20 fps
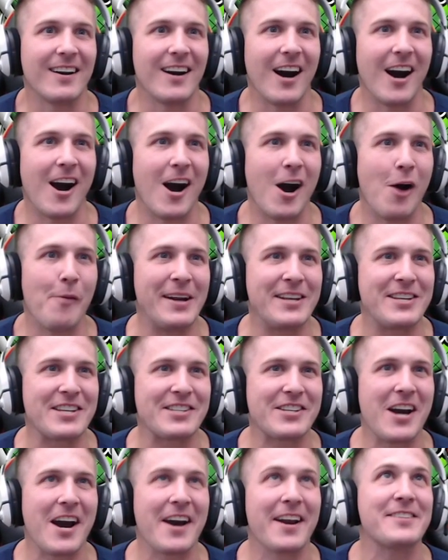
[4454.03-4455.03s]
Oh, we
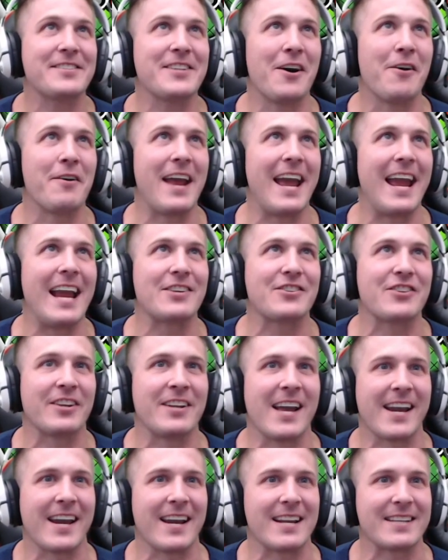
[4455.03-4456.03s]
just got a donation.
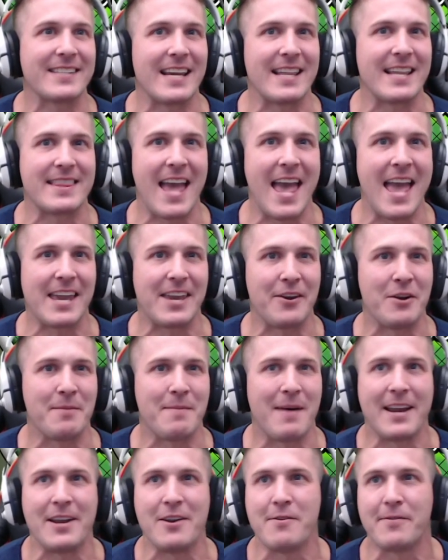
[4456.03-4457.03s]
I gotta say thank you to
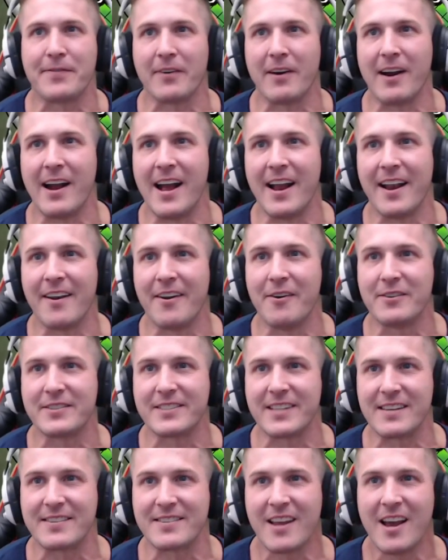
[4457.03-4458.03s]
my new friend. Who's
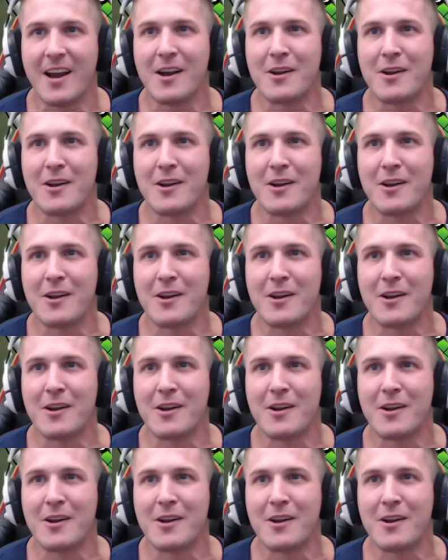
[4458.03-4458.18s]
this?